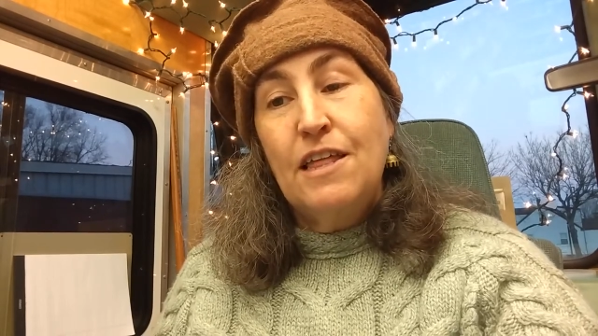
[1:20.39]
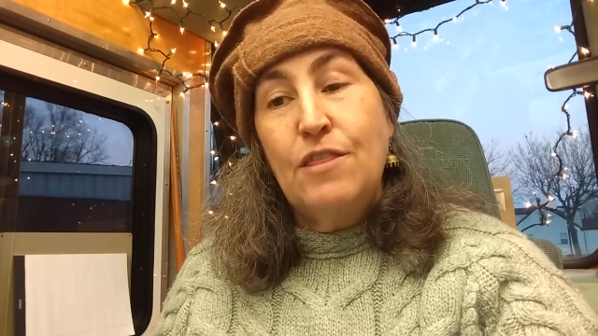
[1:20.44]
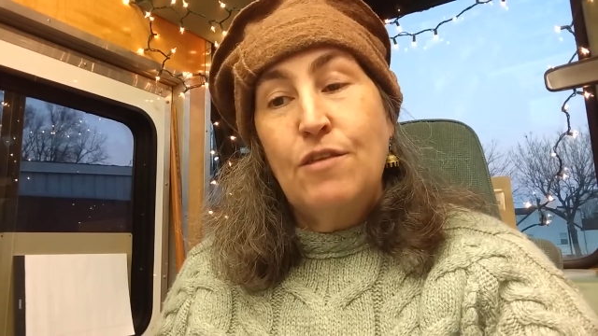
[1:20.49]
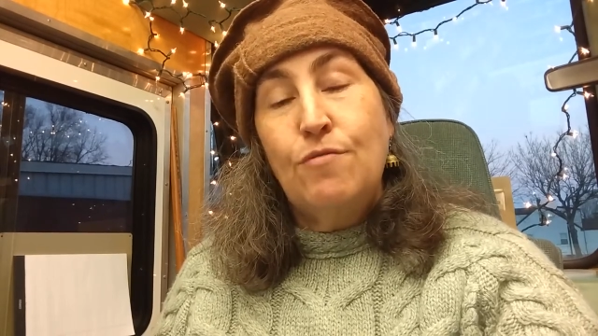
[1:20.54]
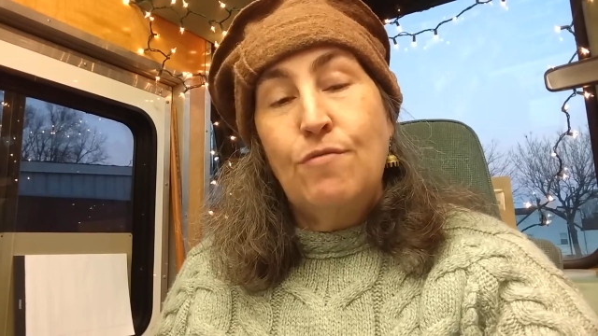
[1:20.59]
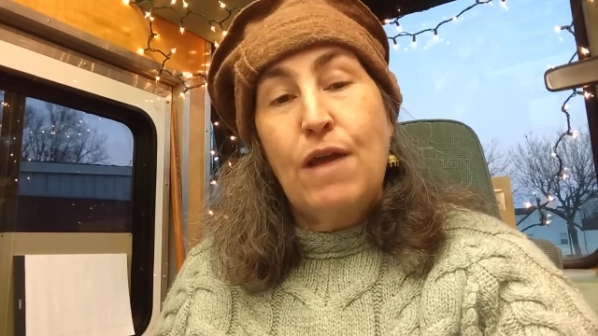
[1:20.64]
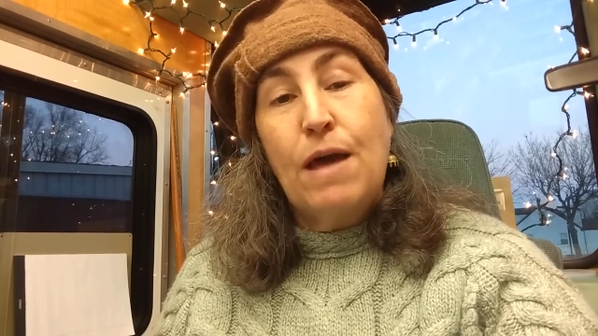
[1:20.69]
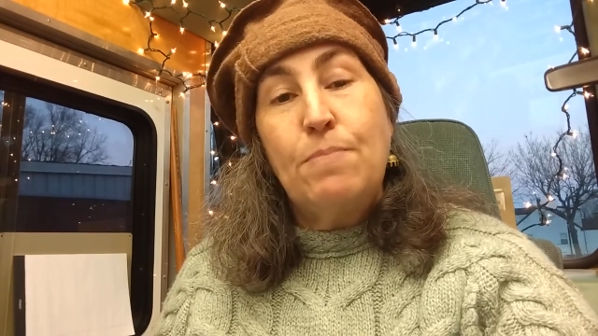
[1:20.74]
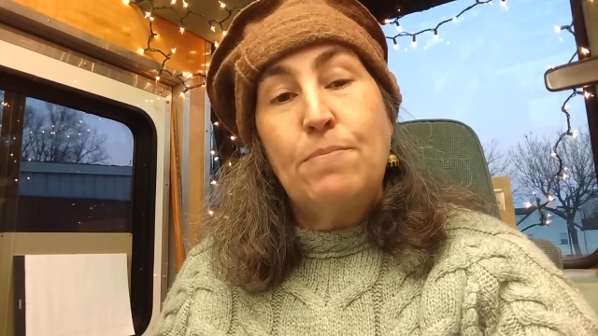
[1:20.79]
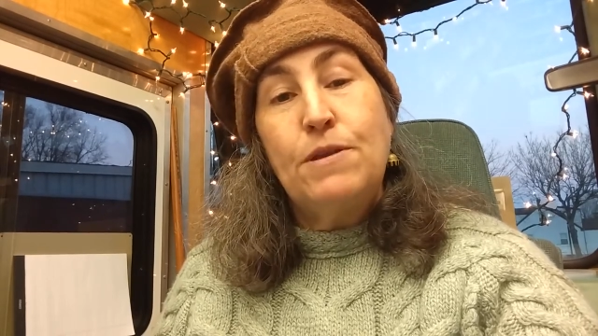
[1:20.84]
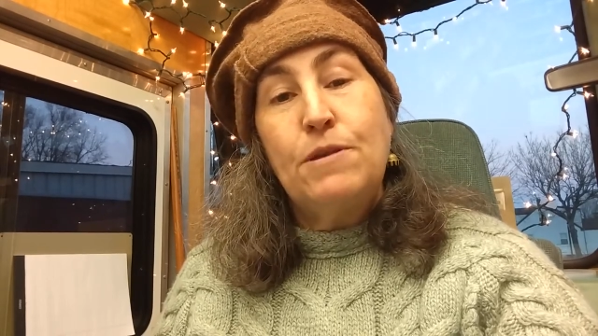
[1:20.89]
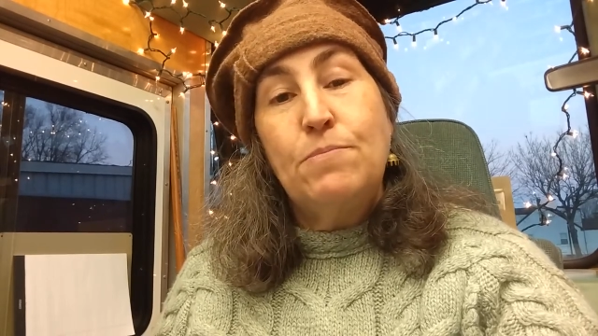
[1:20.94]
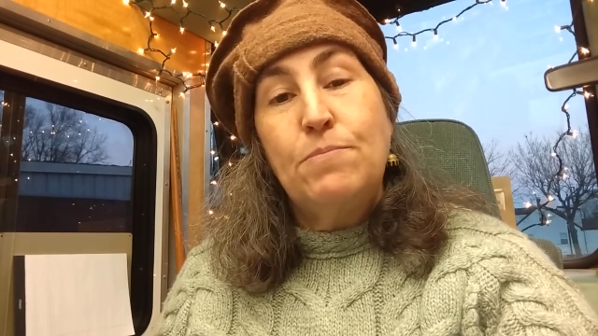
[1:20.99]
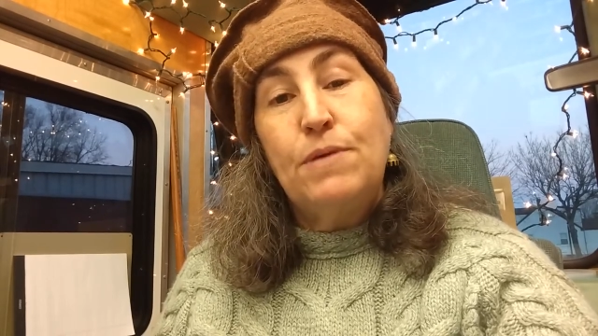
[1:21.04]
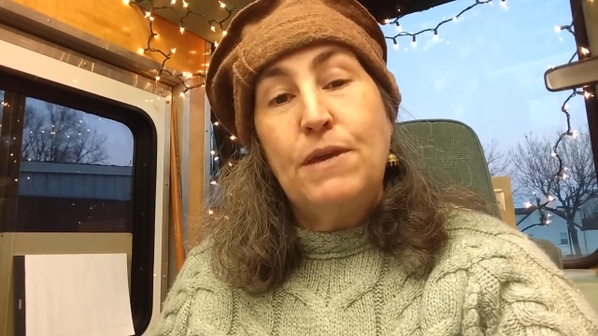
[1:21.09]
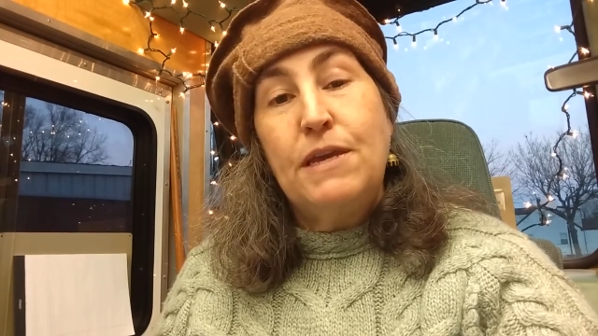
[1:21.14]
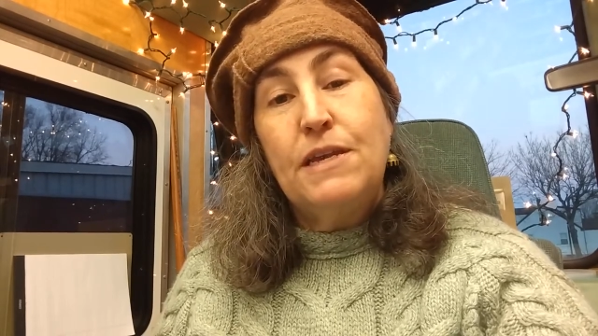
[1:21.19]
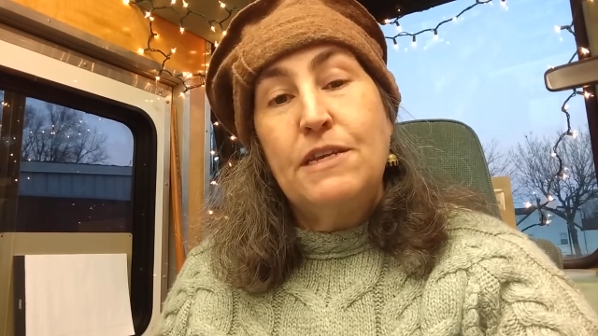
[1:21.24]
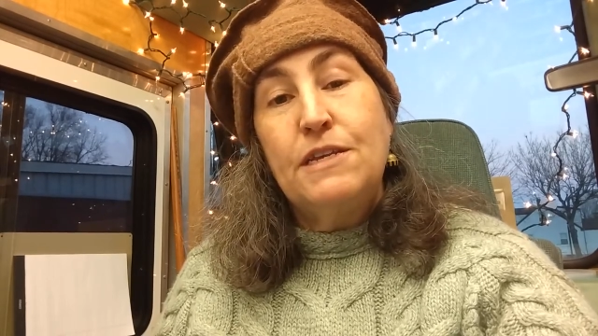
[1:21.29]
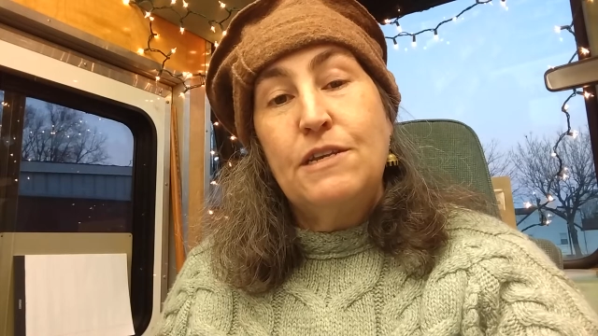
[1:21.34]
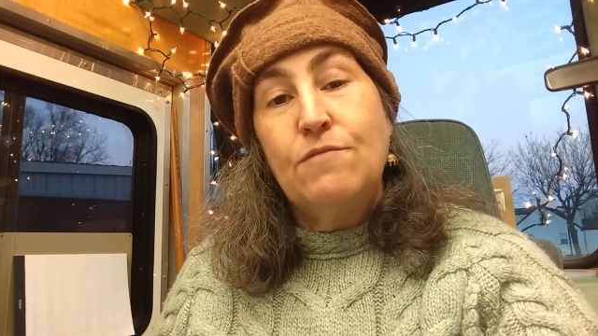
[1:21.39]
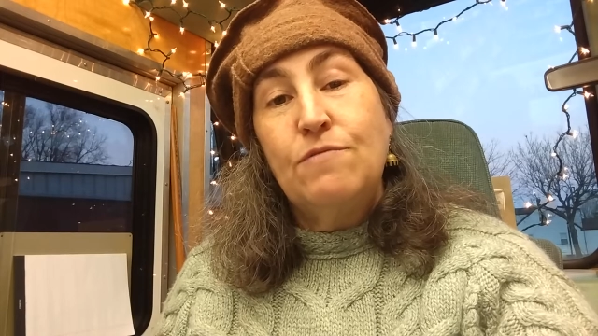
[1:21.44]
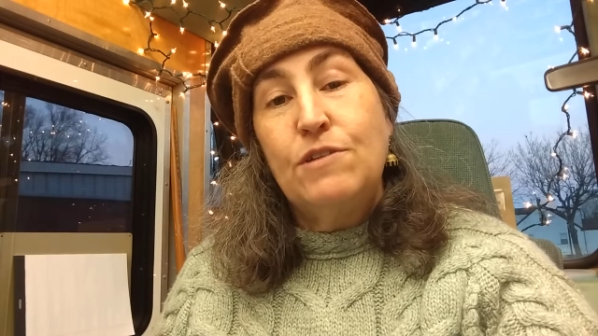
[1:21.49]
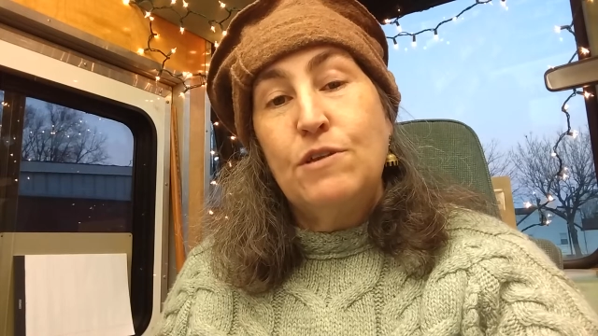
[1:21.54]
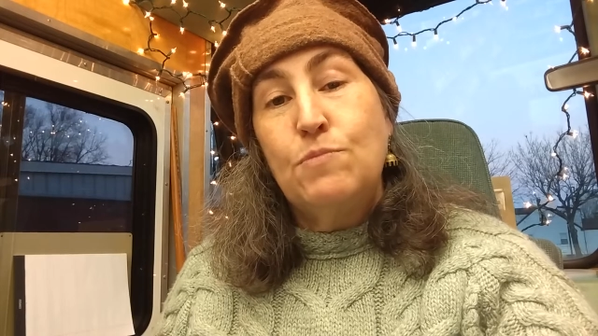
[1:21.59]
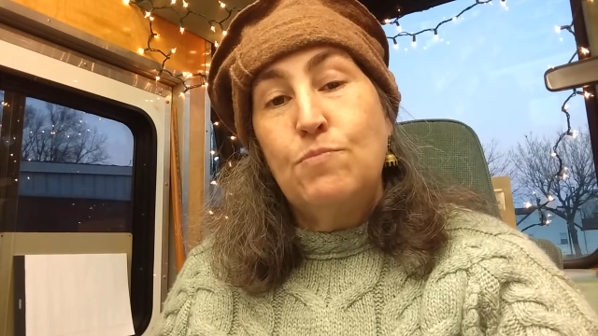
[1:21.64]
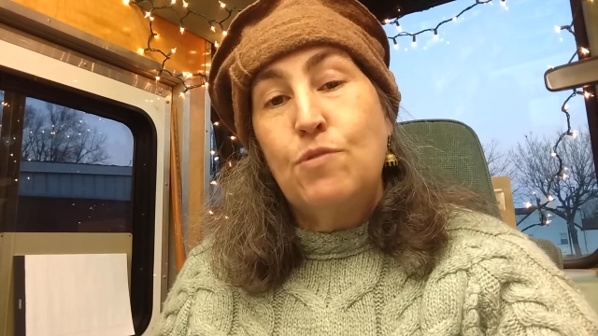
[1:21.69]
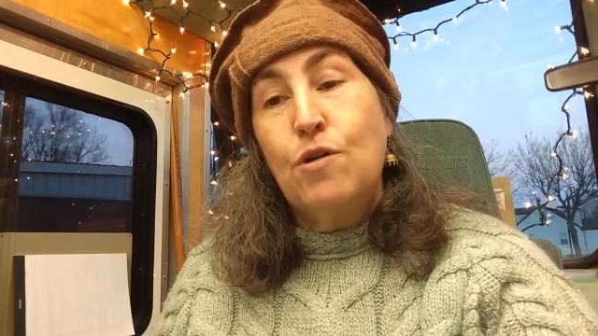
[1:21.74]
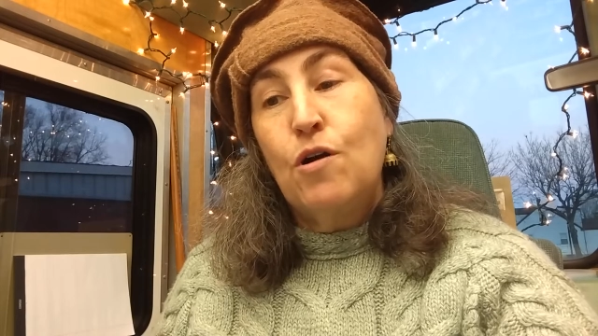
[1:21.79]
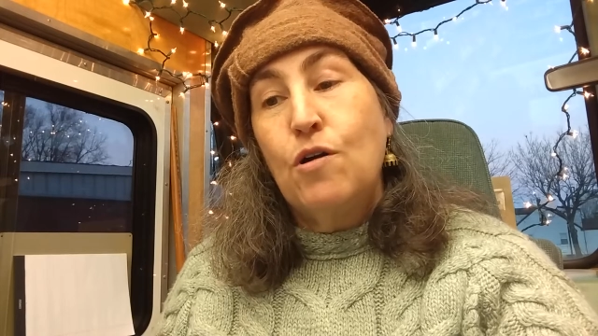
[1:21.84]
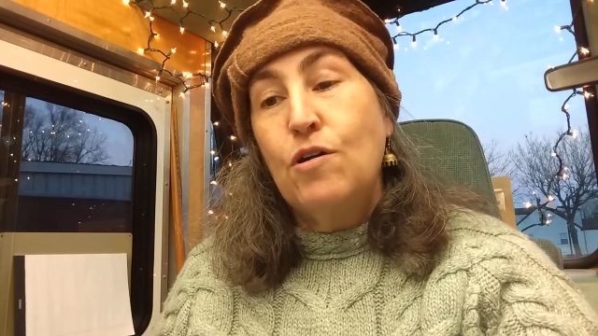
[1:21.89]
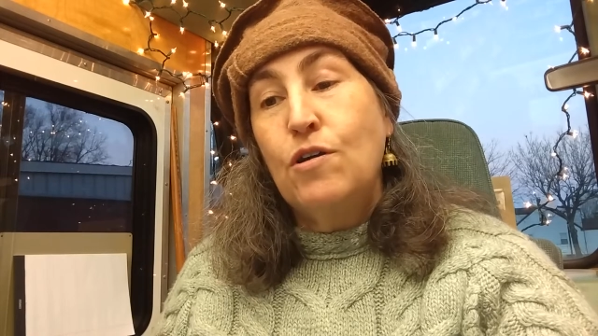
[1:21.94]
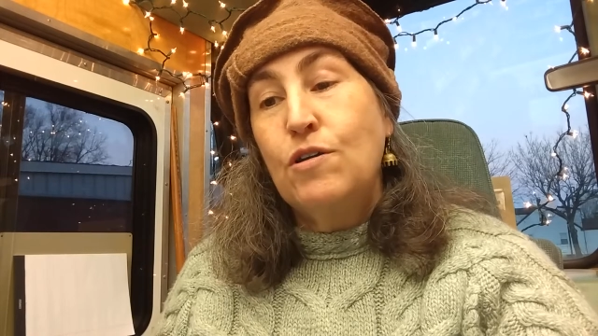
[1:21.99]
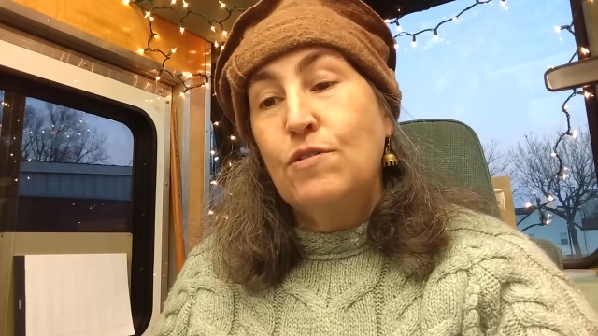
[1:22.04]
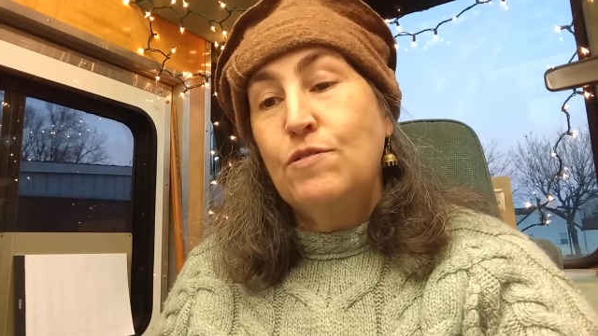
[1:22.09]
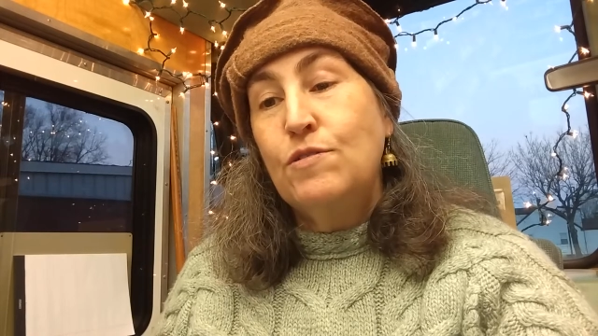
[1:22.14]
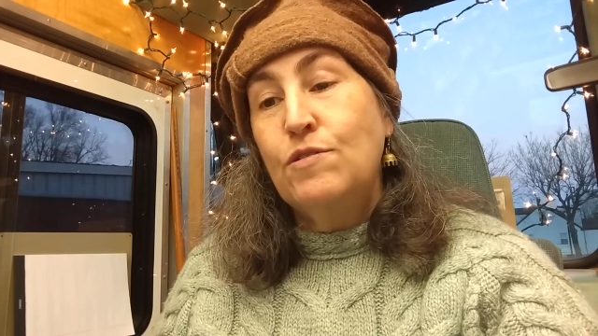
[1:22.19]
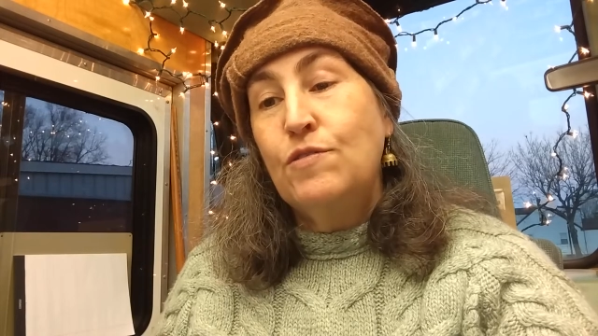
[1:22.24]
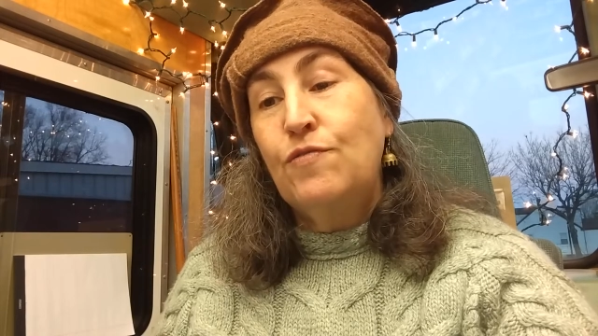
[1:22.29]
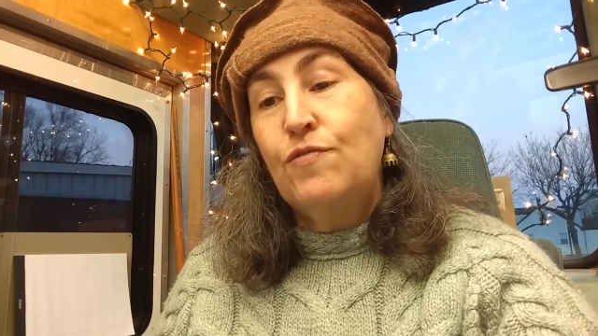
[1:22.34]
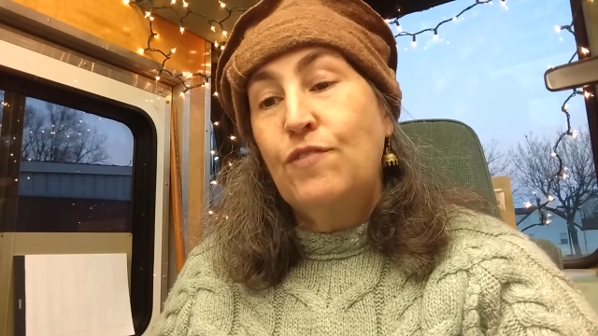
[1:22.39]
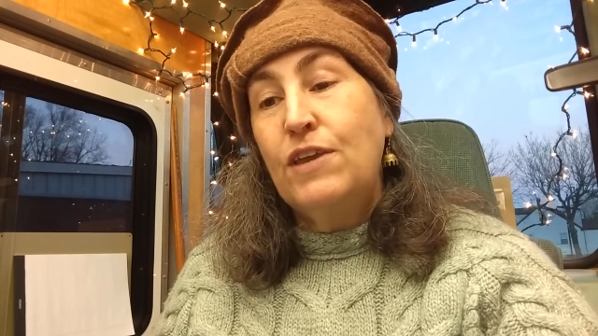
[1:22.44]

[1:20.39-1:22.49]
The rapid beat of his bronco's